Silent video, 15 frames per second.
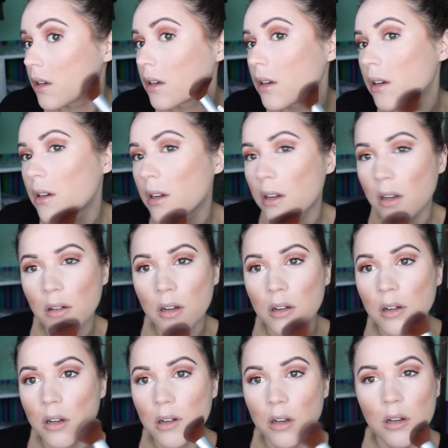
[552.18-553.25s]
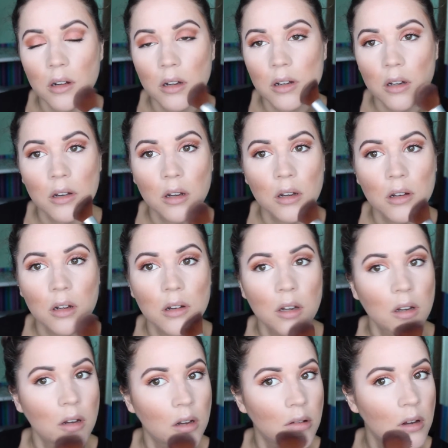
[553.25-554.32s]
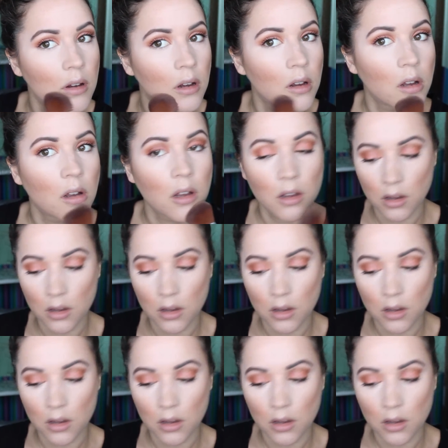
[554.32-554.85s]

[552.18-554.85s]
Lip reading: (no one is talking)